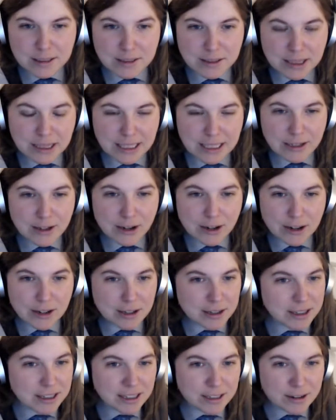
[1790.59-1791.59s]

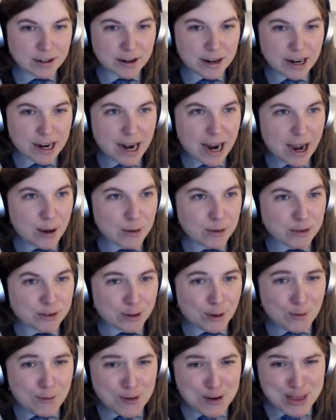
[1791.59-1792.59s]
liquor in our
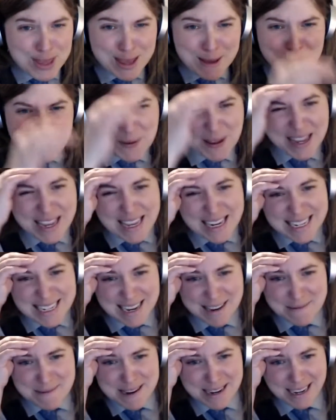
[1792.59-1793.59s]
house over the
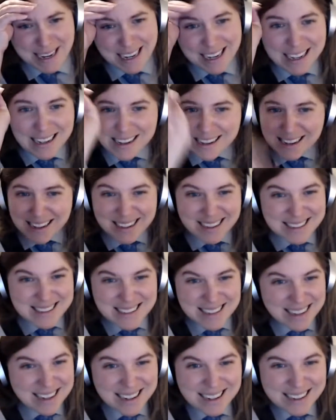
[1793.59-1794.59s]
pandemic.
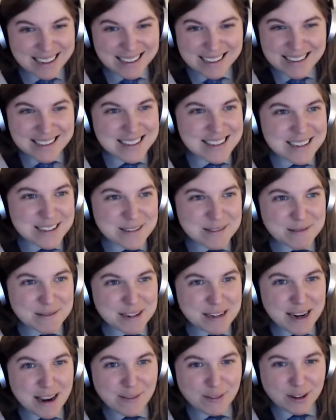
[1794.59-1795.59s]
It's like
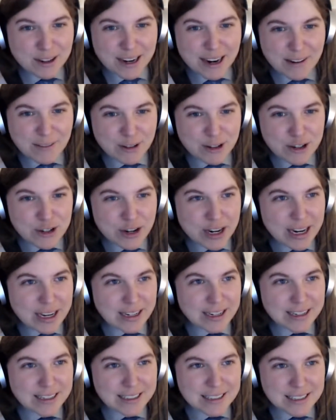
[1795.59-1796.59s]
we never ever
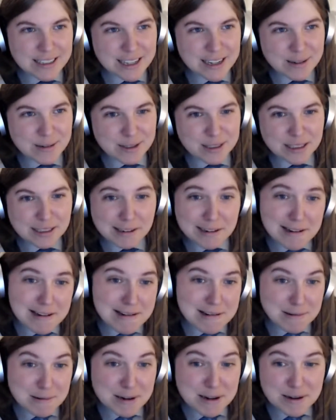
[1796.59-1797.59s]
drank, and then it was like,
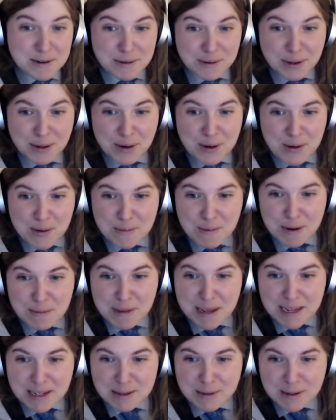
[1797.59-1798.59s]
oh well, we're home, we
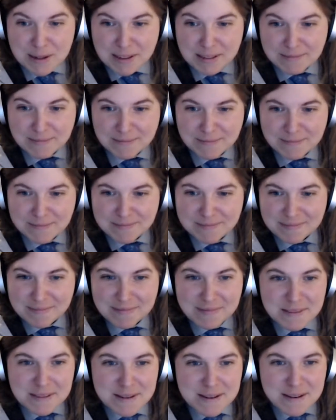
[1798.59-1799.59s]
may as well
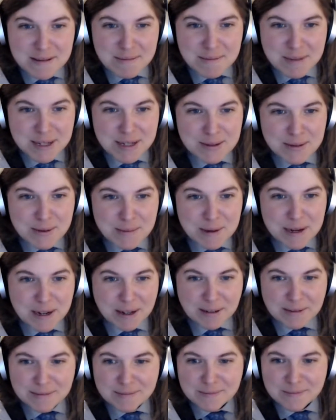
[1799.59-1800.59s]
be
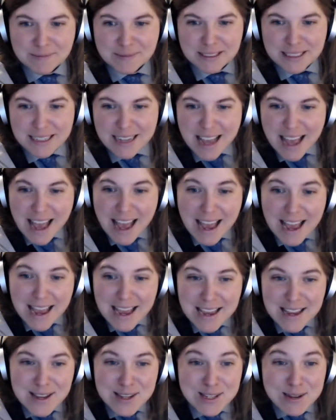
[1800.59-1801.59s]
here.
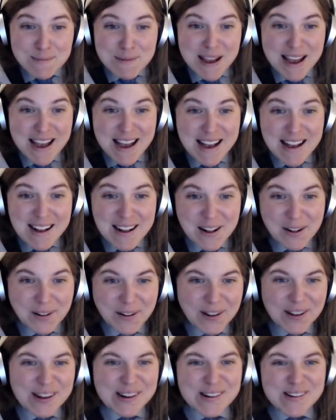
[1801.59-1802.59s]
Hey Isabel,
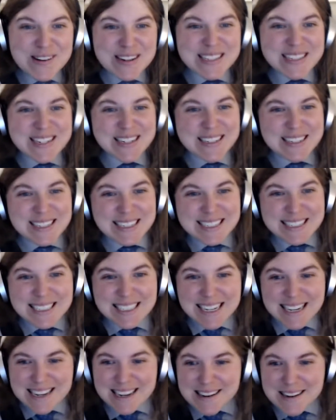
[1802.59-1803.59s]
oh, it's good to
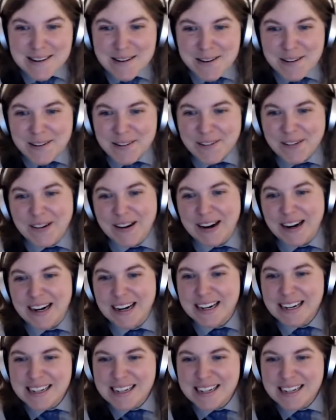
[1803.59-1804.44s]
see you.